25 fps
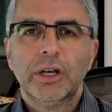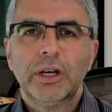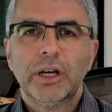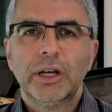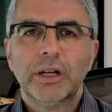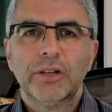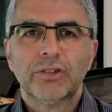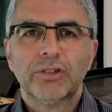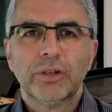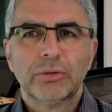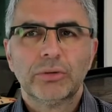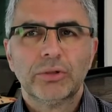
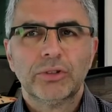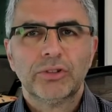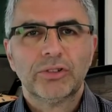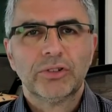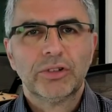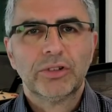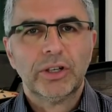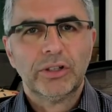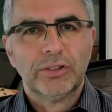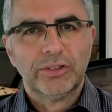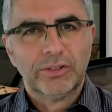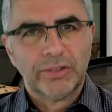So
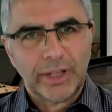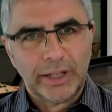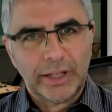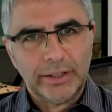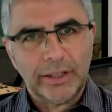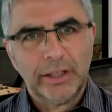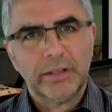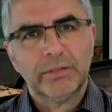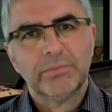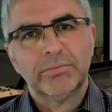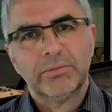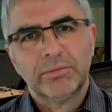and
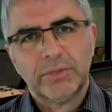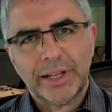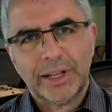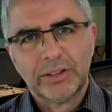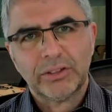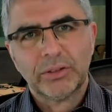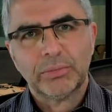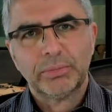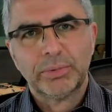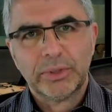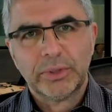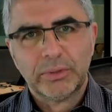then that's
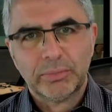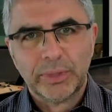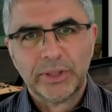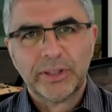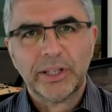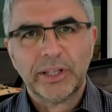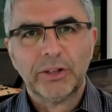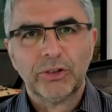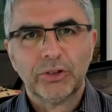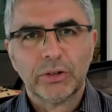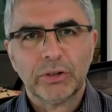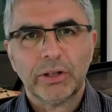
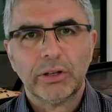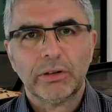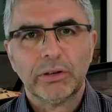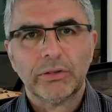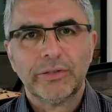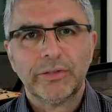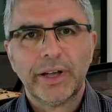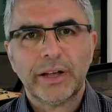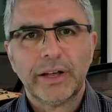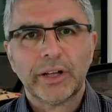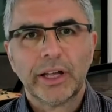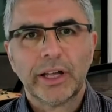potential health
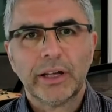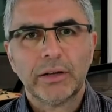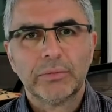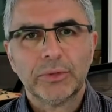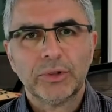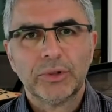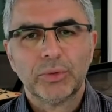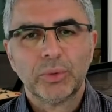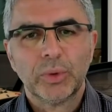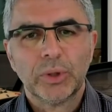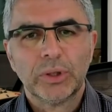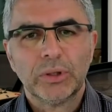outcome as
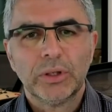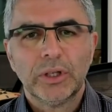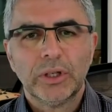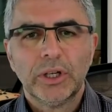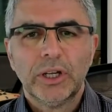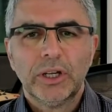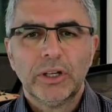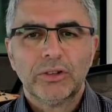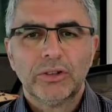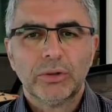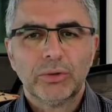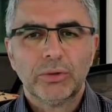well.
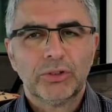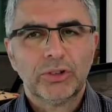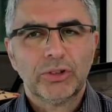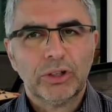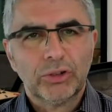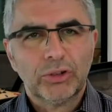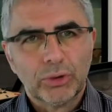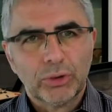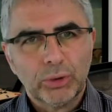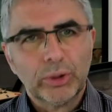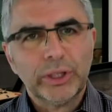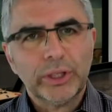So
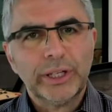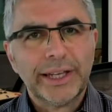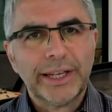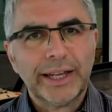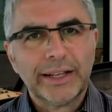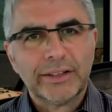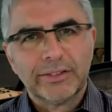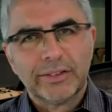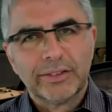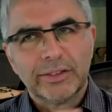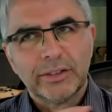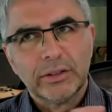it's looking
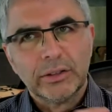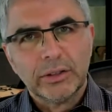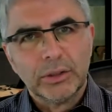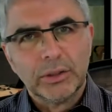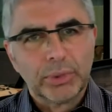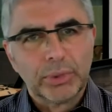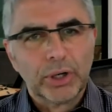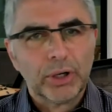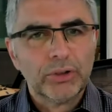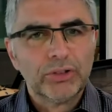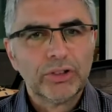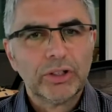at the
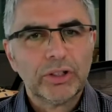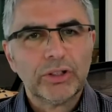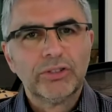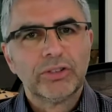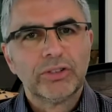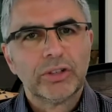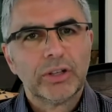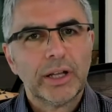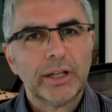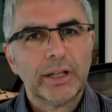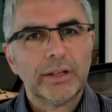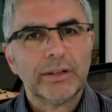process
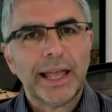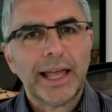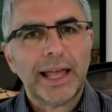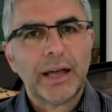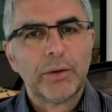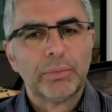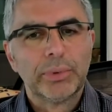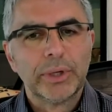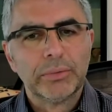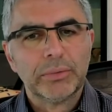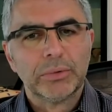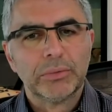and how
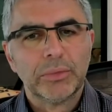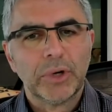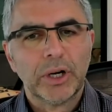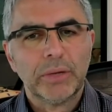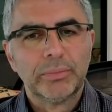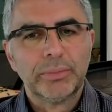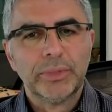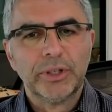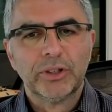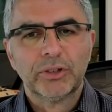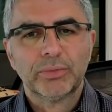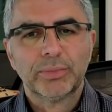people might
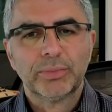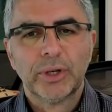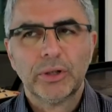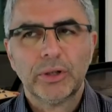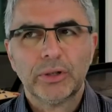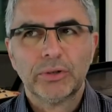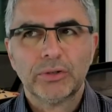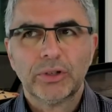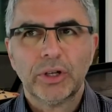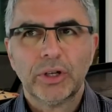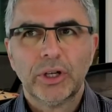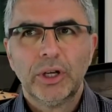be
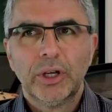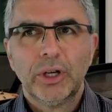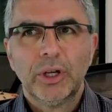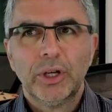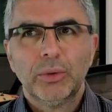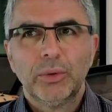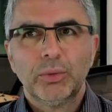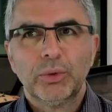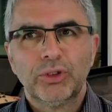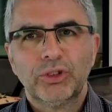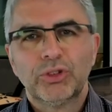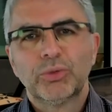exposed,
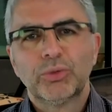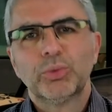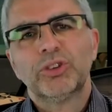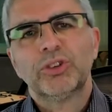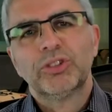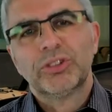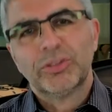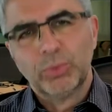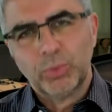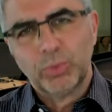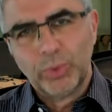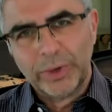which
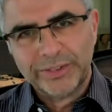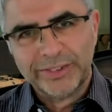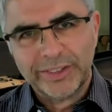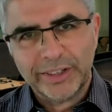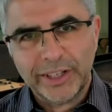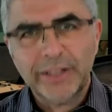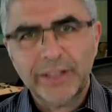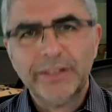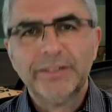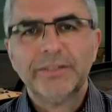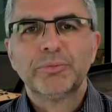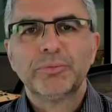once
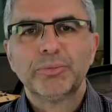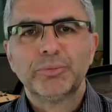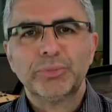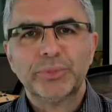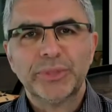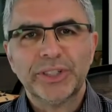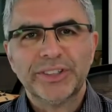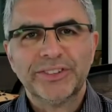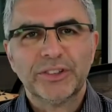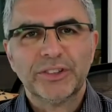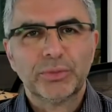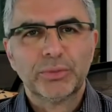again
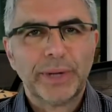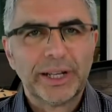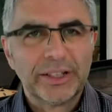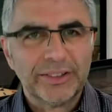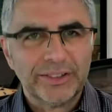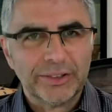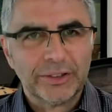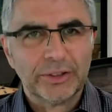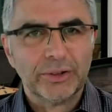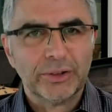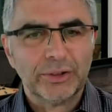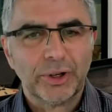brings us back to
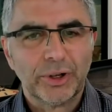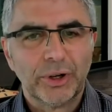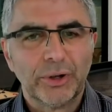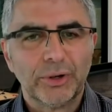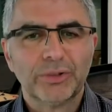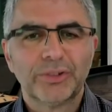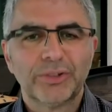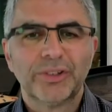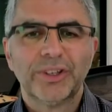controls.